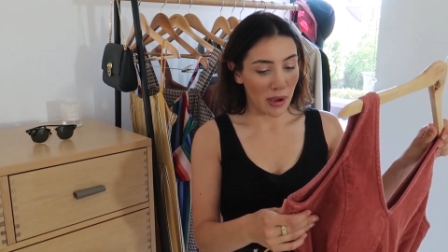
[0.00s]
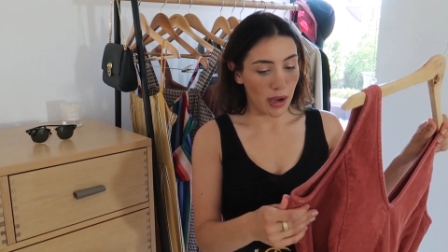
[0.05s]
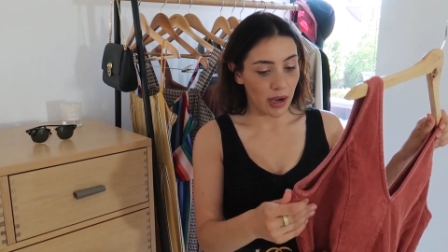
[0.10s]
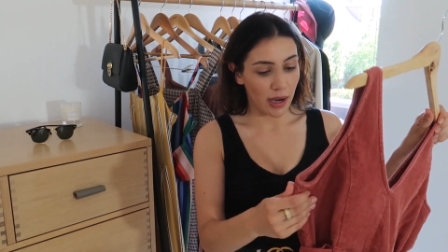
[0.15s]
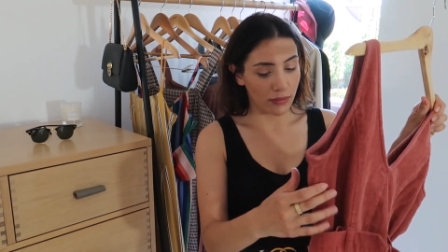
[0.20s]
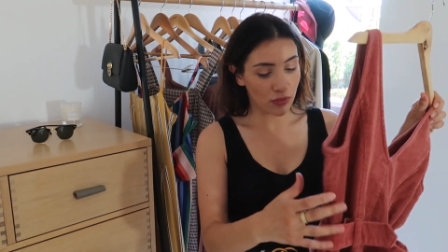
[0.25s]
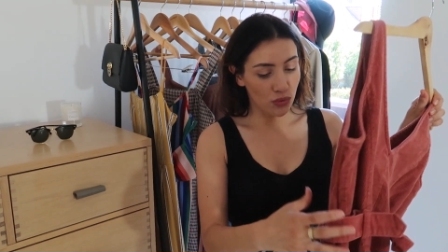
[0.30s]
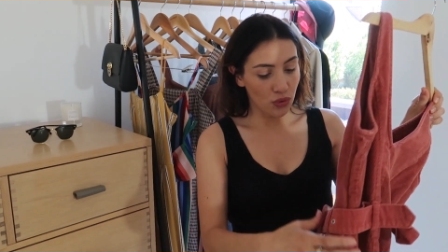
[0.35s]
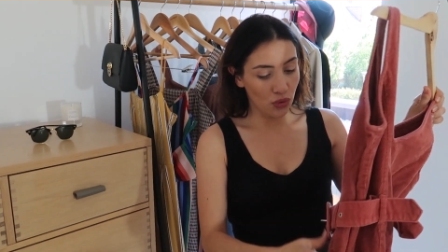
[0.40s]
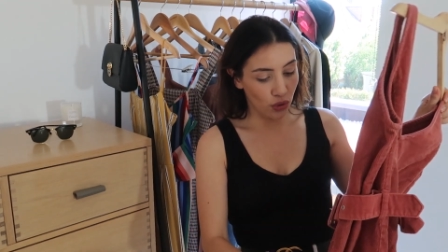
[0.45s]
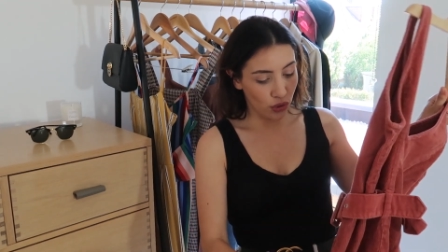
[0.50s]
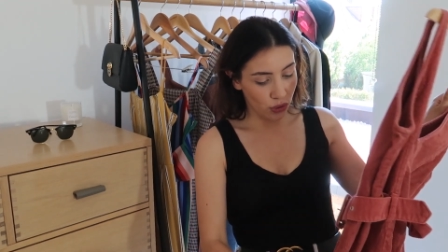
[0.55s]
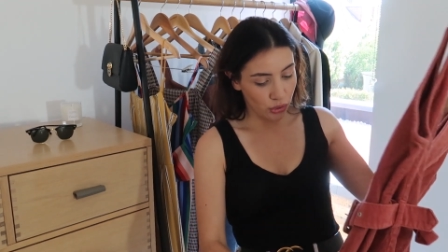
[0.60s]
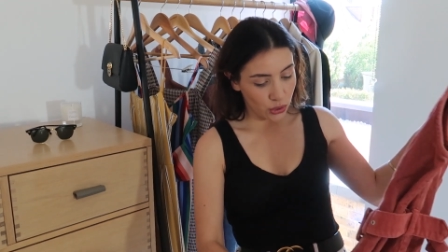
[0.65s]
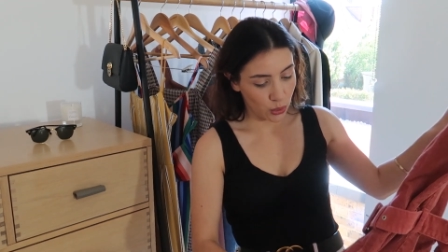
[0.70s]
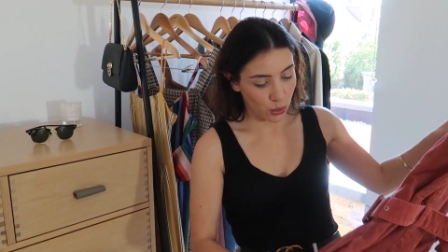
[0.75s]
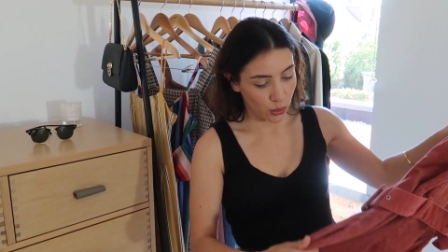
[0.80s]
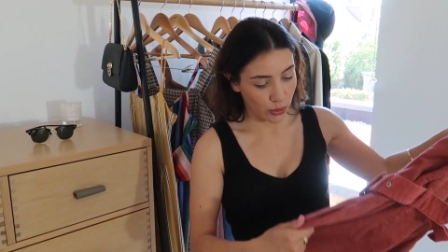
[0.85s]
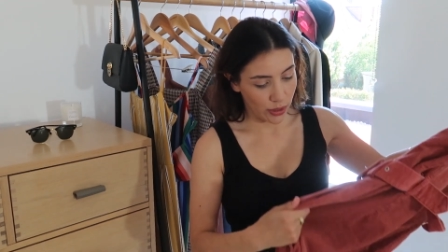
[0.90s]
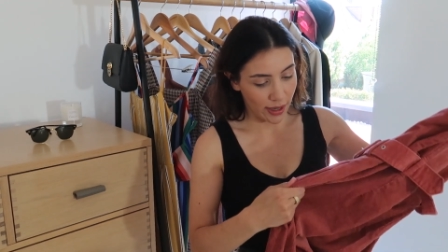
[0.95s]
I'm not
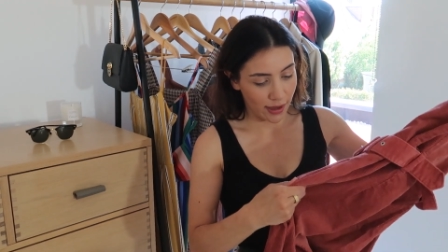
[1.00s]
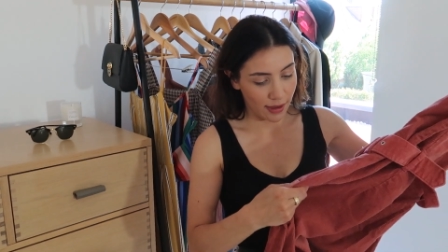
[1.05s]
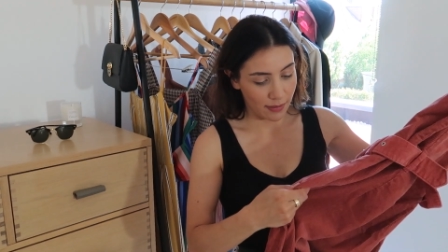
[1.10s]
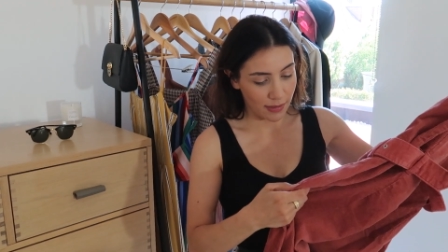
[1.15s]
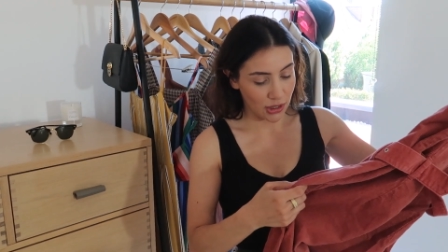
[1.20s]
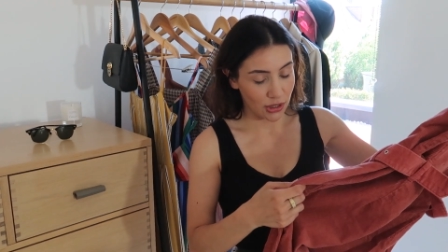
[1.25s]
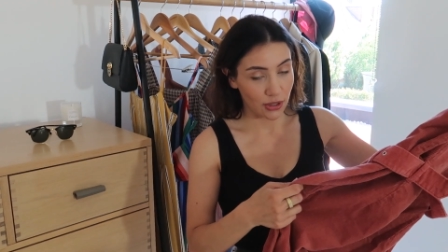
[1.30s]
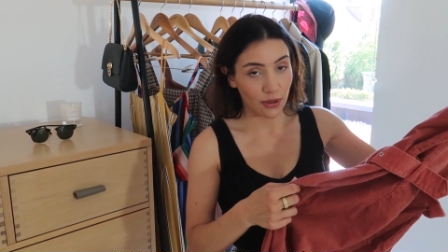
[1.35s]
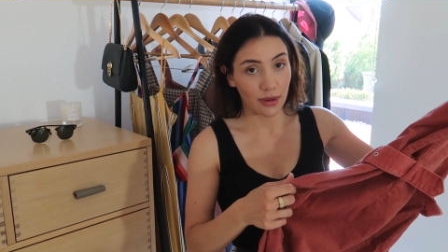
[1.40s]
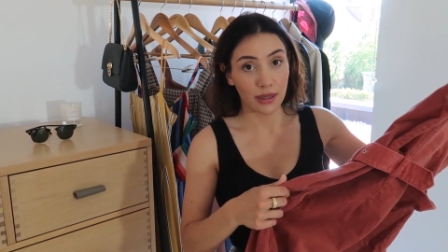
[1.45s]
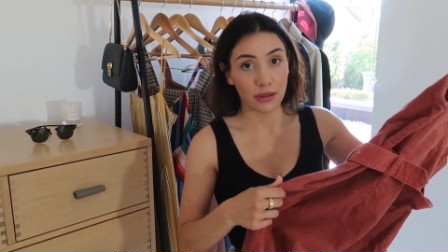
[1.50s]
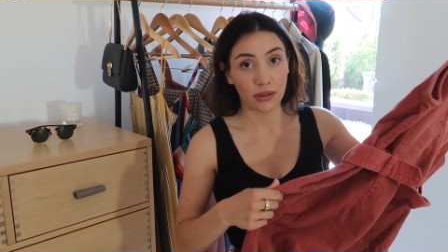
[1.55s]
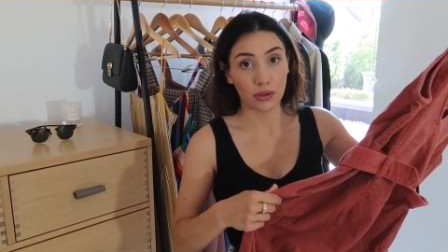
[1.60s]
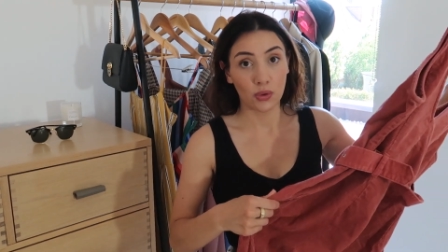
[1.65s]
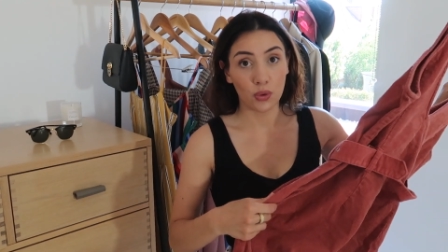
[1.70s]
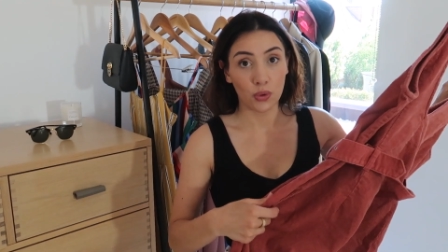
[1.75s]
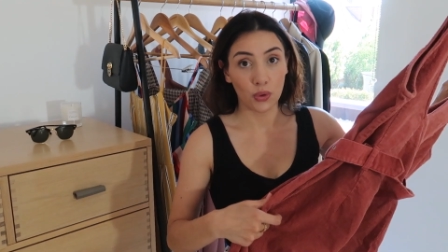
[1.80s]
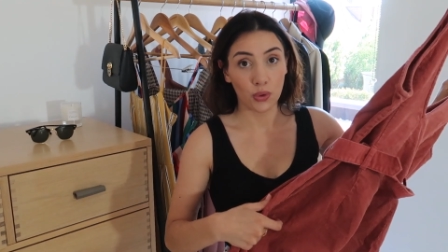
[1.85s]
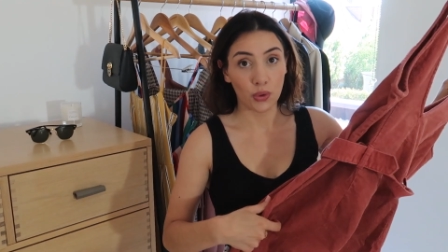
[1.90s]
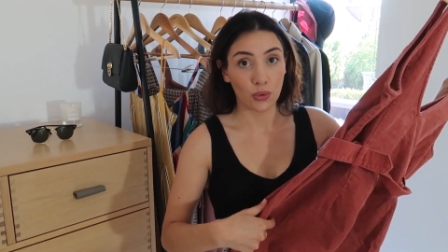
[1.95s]
sure they're going to be doing the
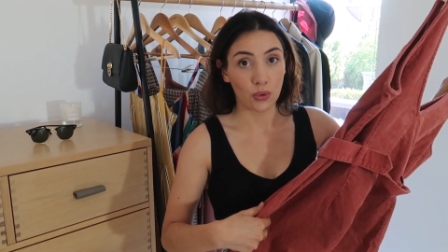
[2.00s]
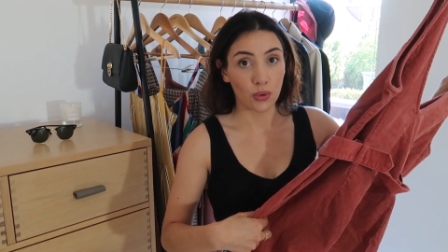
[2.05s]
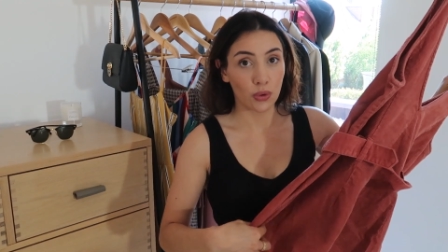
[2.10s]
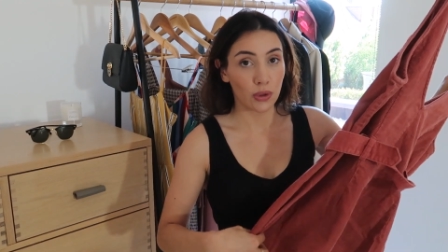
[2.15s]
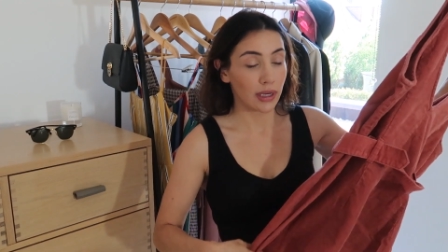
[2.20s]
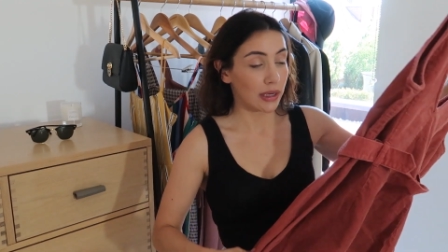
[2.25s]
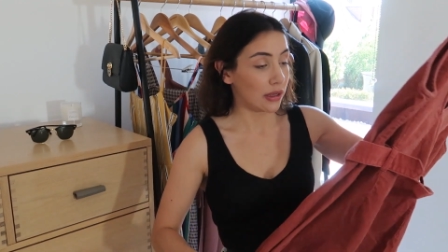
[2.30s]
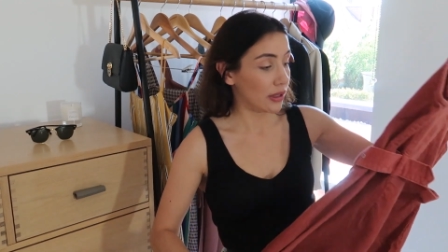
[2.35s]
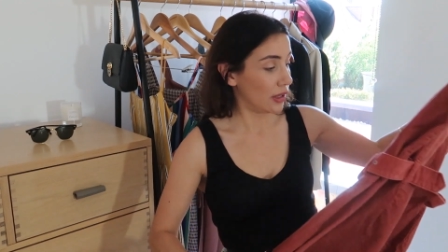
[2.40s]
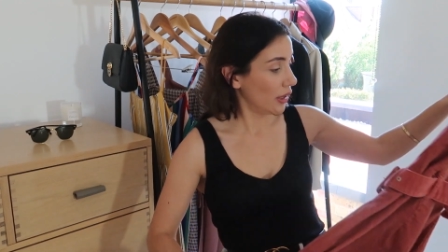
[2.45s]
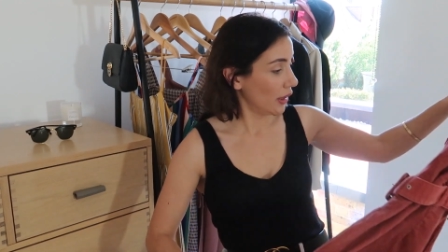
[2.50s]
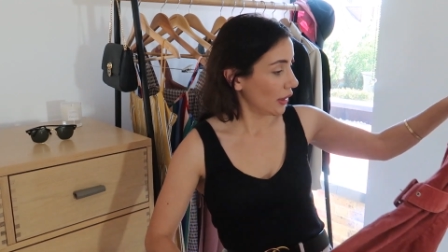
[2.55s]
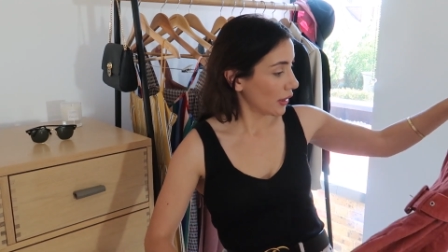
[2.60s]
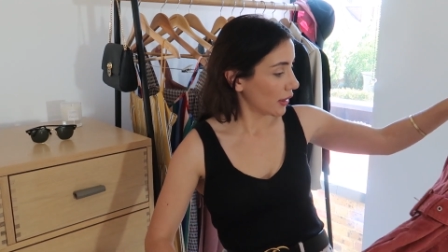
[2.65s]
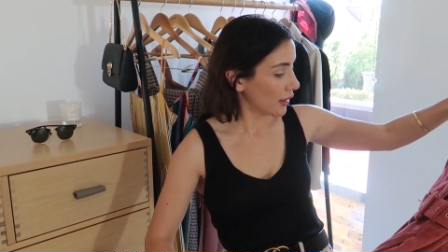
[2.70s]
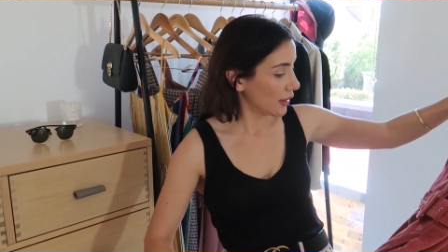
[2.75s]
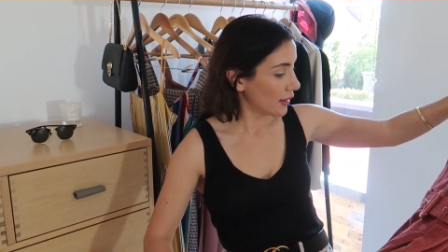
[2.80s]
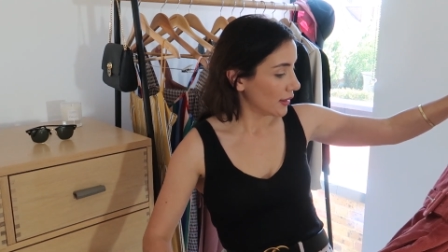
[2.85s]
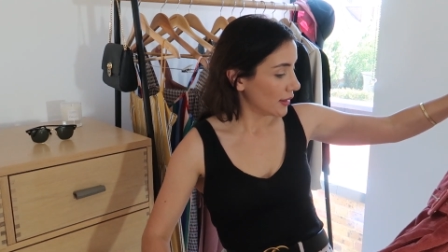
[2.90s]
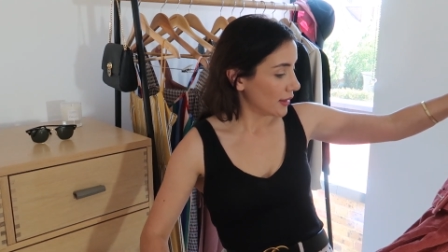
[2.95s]
corduroy look.